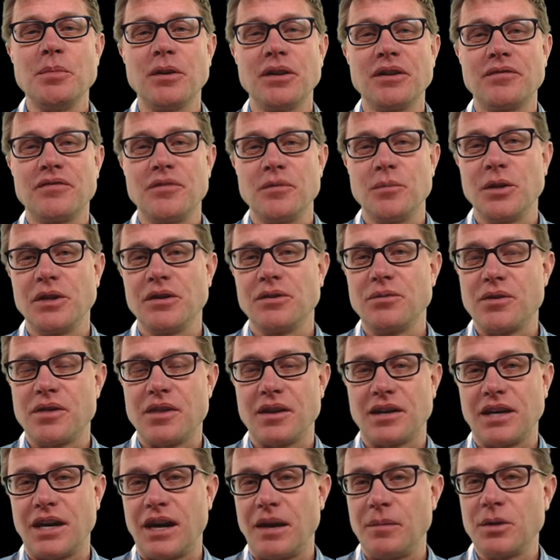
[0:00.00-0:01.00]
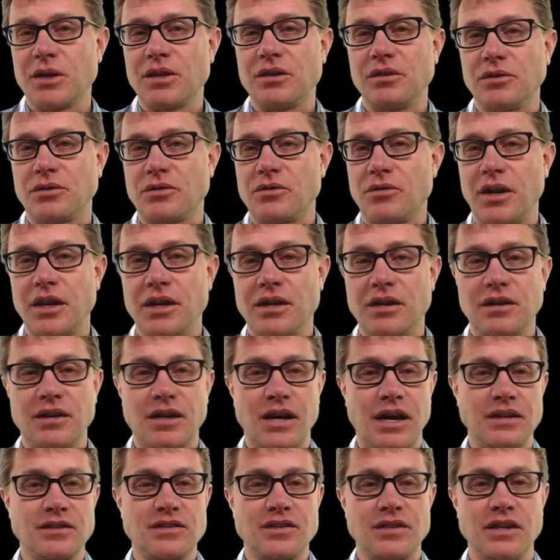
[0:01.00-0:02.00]
people are familiar with a chemical
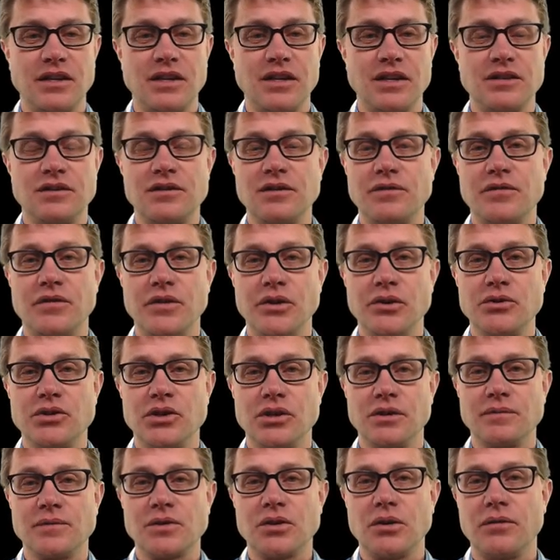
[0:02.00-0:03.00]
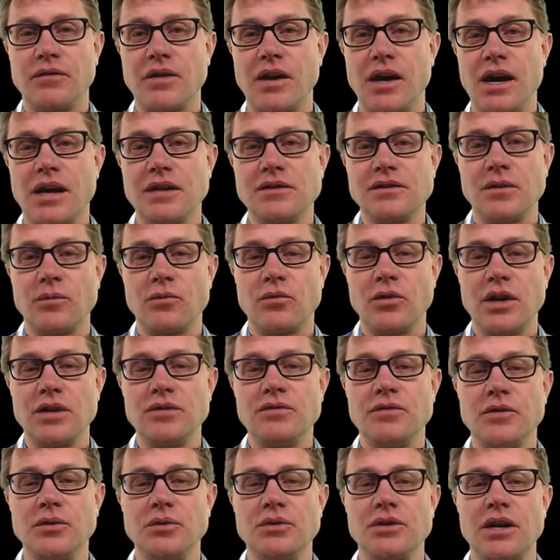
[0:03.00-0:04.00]
gradient as seen in diffusion. So if I add some
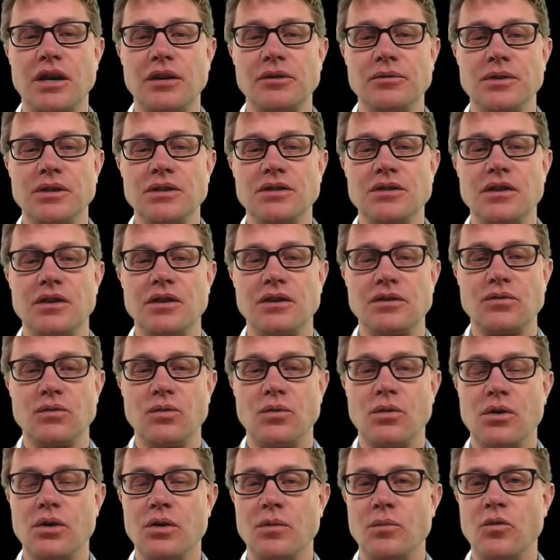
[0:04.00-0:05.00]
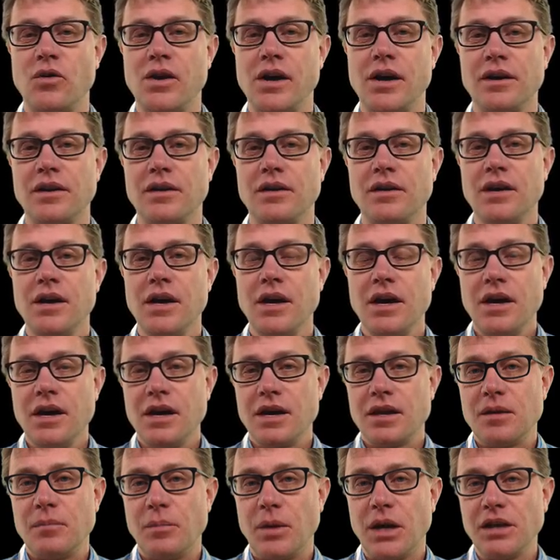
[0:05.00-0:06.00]
red food coloring to this warm water,
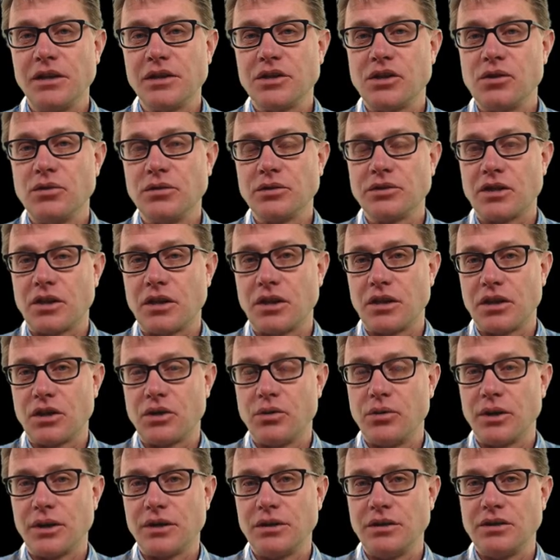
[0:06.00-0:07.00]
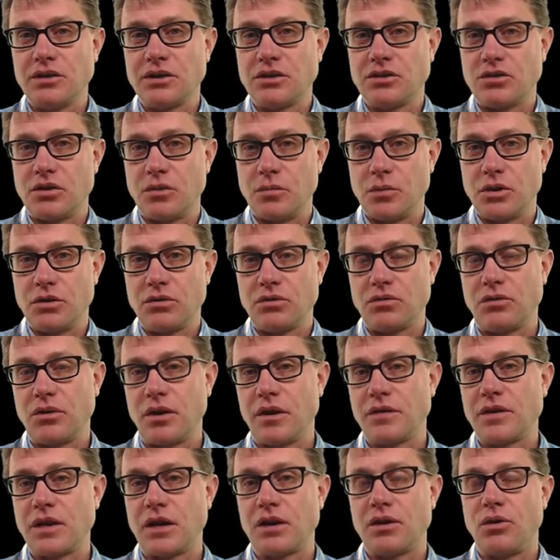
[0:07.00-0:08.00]
the molecules are going to quickly distribute
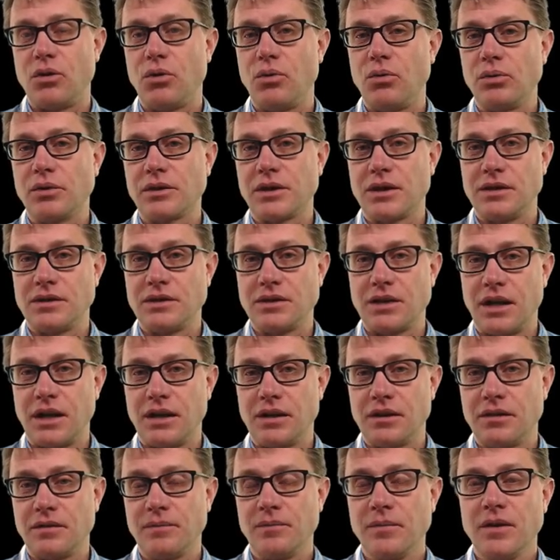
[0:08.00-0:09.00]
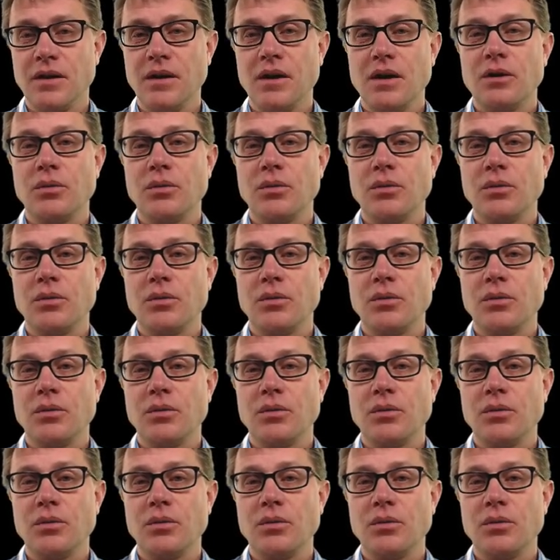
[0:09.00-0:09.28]
throughout that whole container.